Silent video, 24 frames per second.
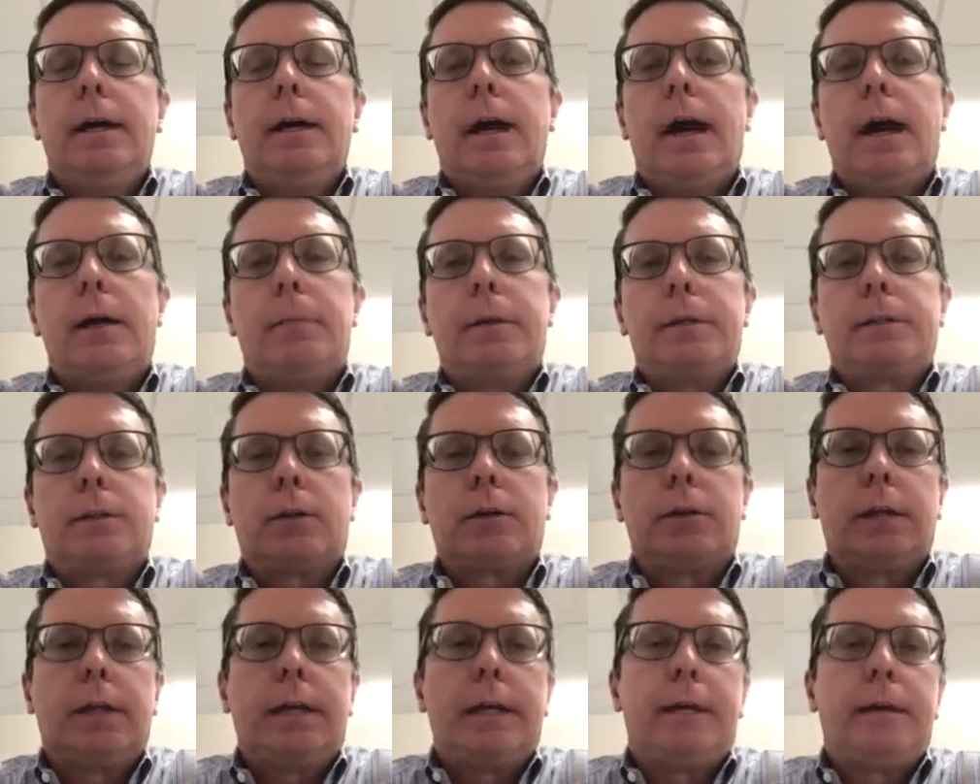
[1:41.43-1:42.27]
But
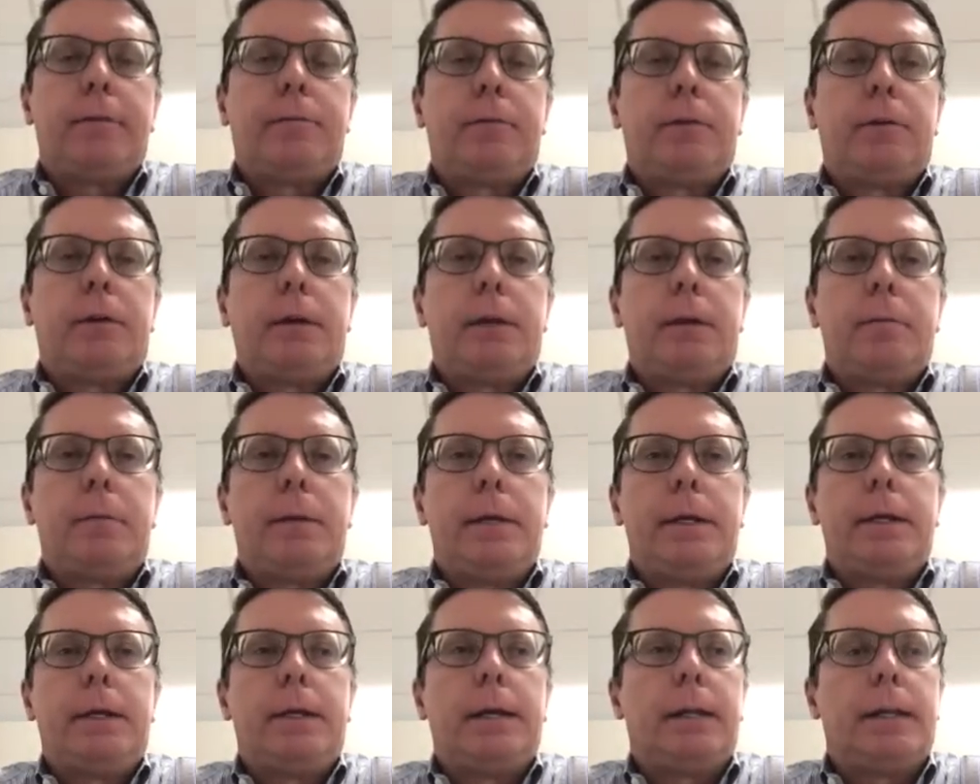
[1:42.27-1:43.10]
certainly if you're going to
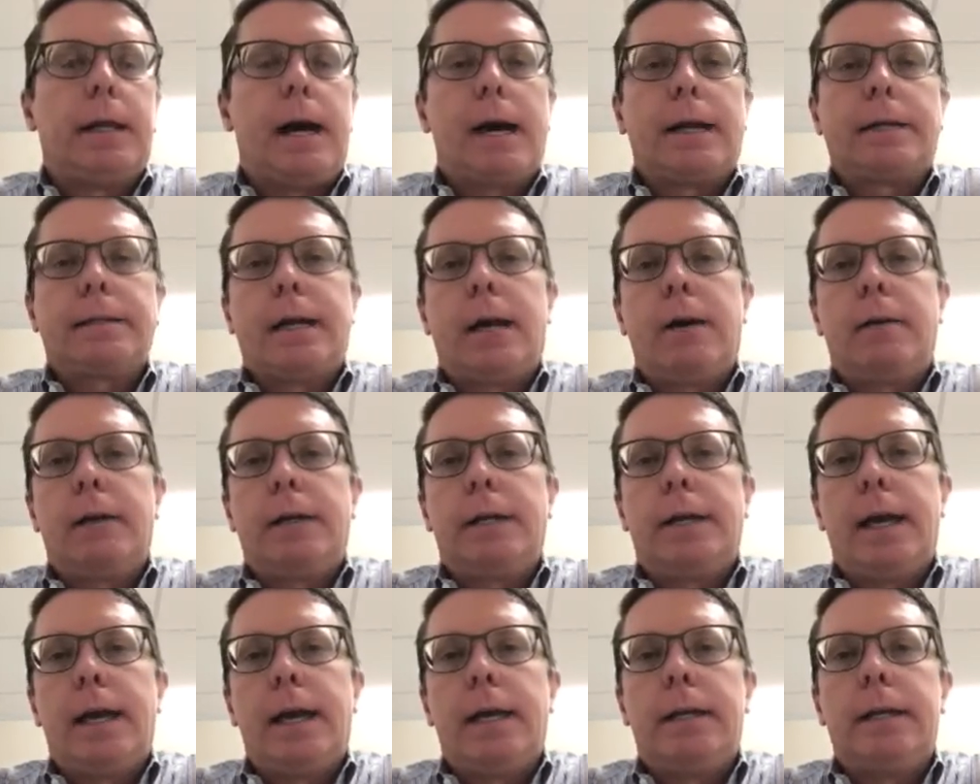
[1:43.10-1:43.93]
be locked down
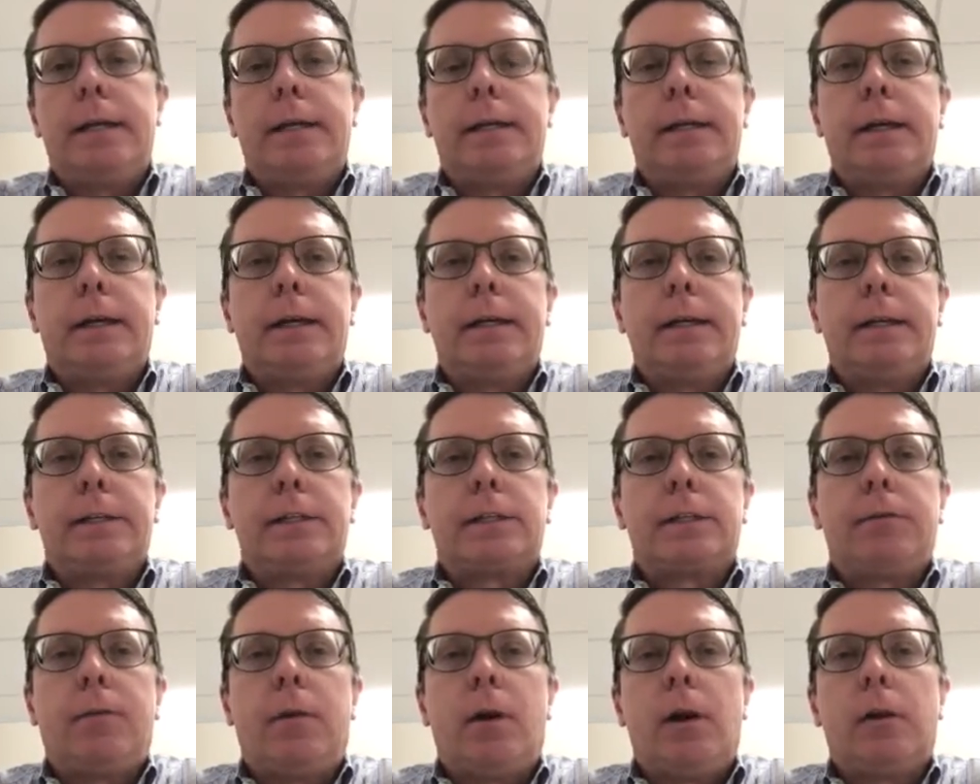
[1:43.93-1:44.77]
again in
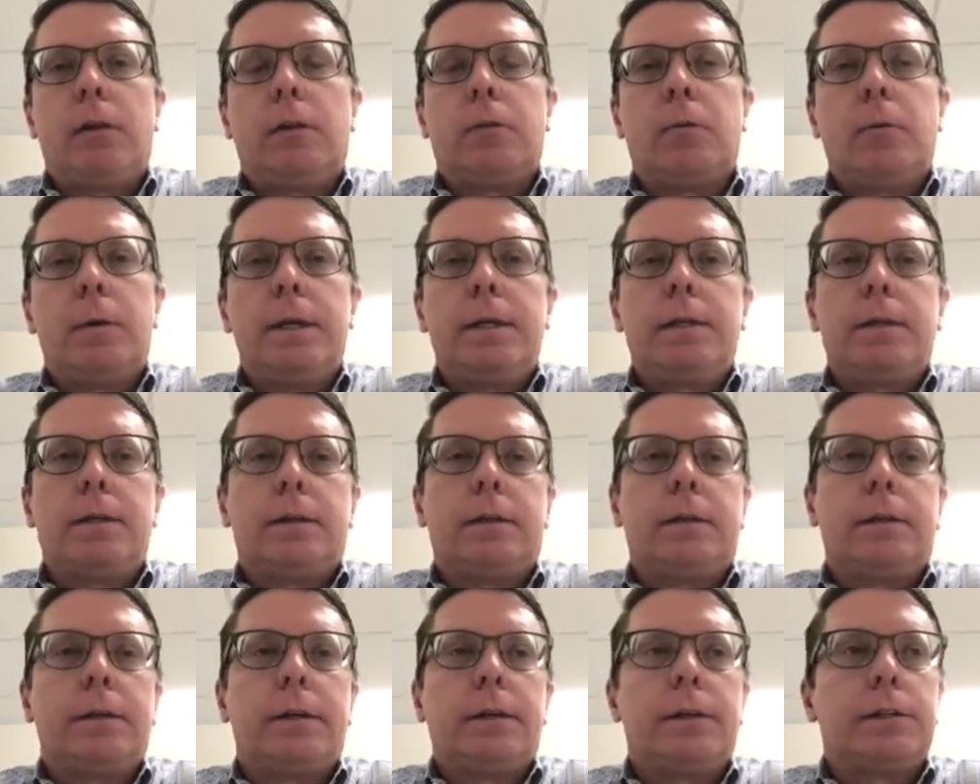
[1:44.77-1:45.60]
this fall or
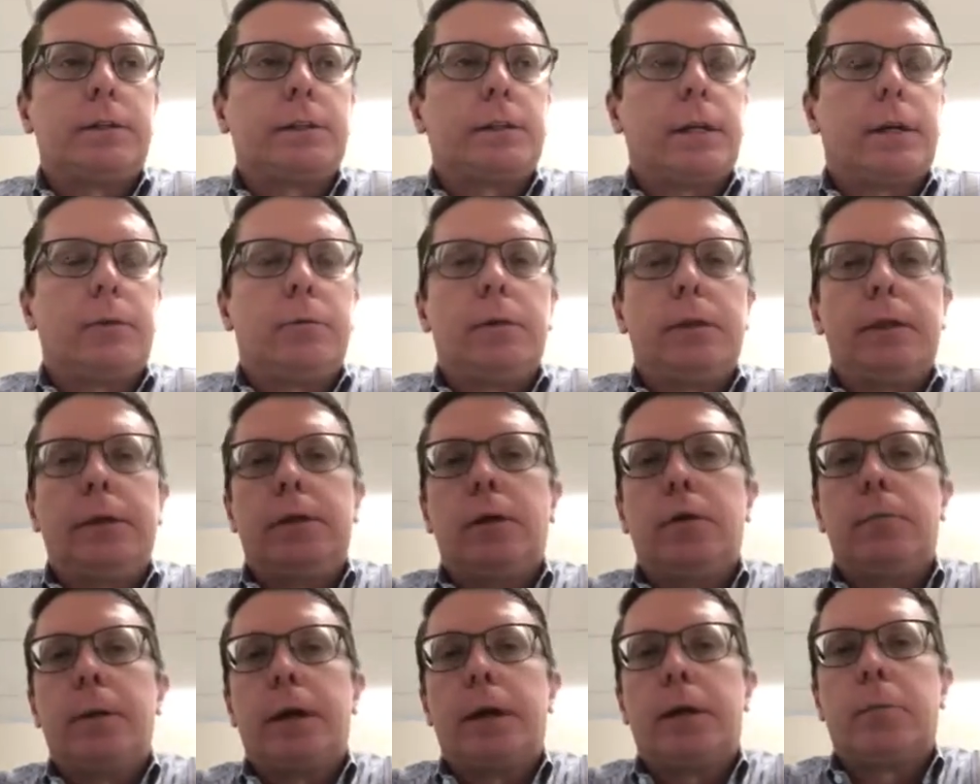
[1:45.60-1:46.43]
winter, there's really
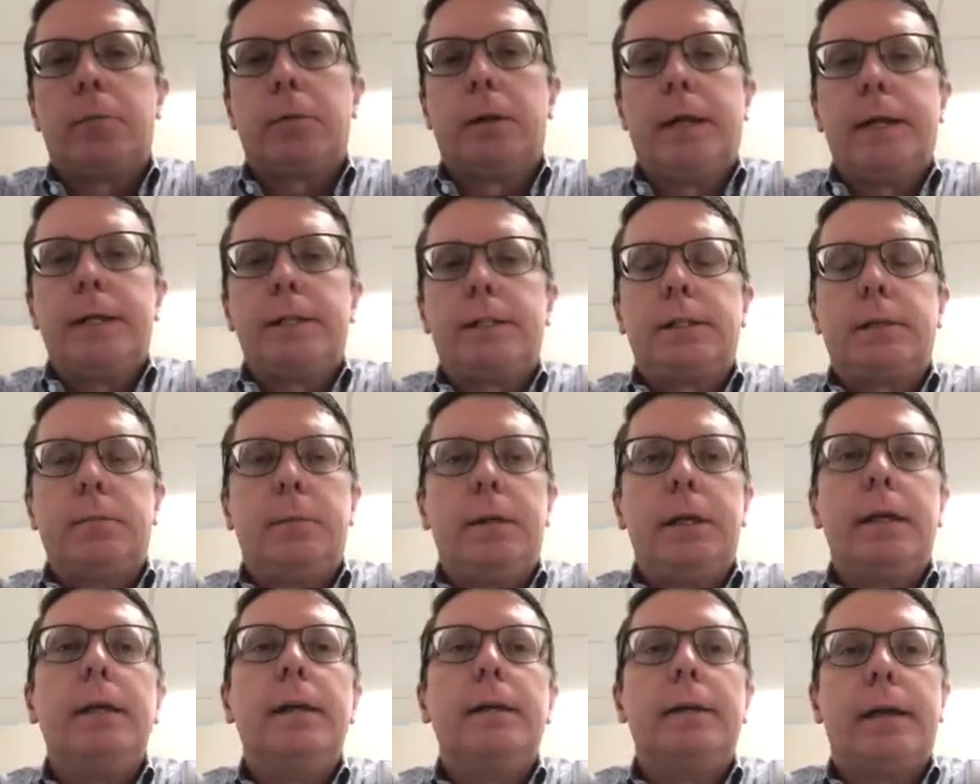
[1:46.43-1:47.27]
no better place to
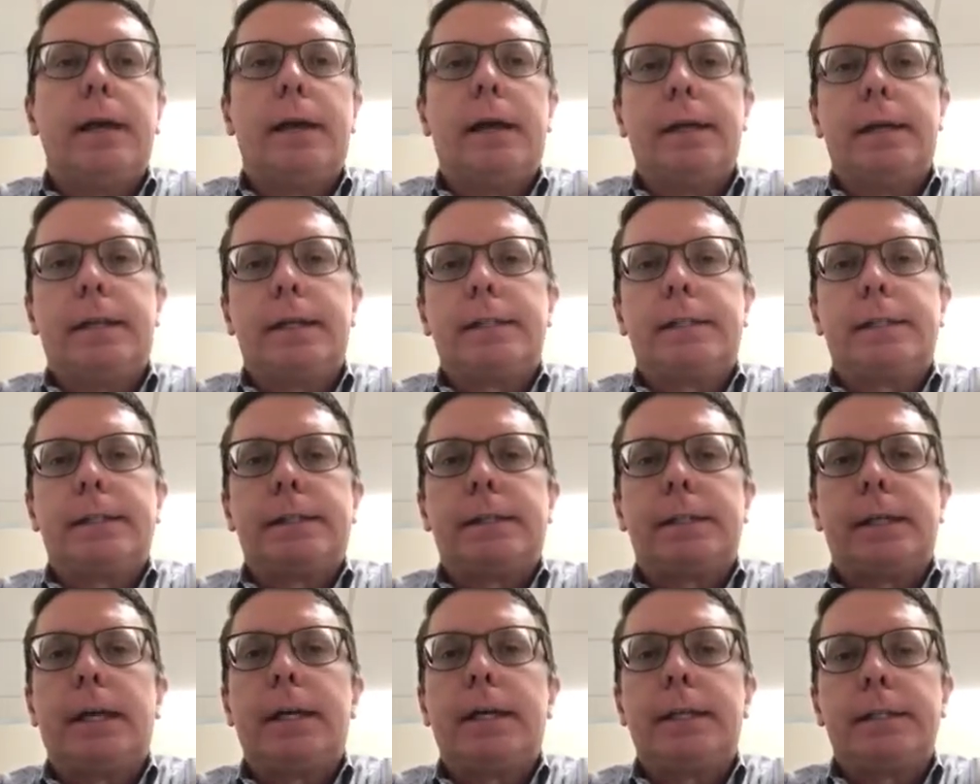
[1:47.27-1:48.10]
be than
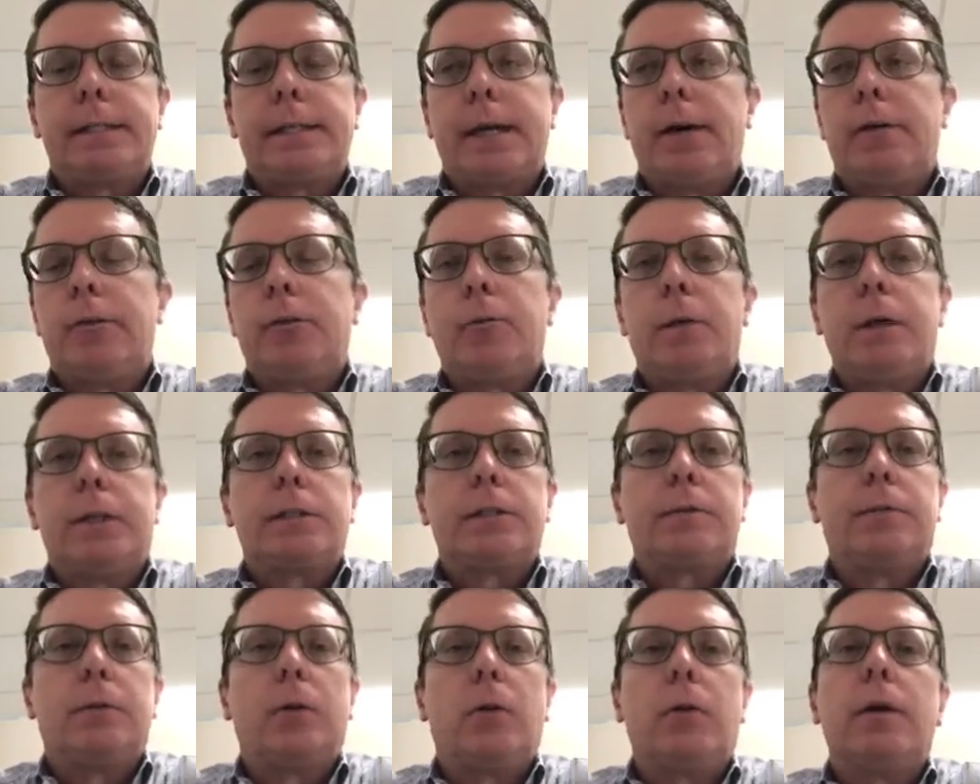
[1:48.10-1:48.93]
sunny
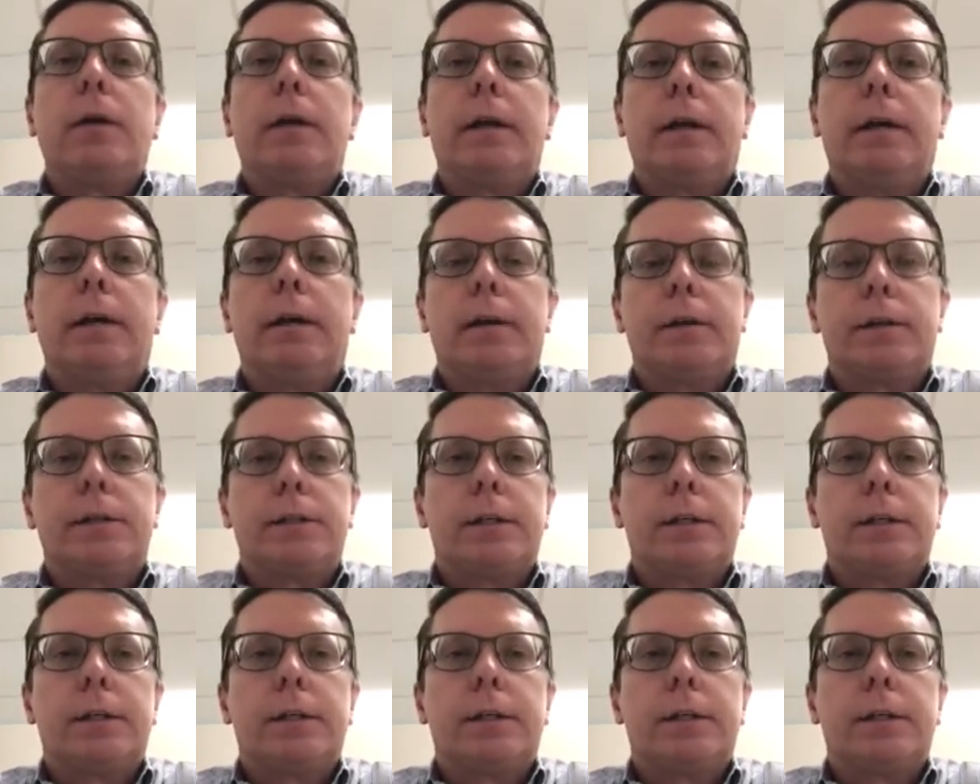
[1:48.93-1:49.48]
Southwest Florida here.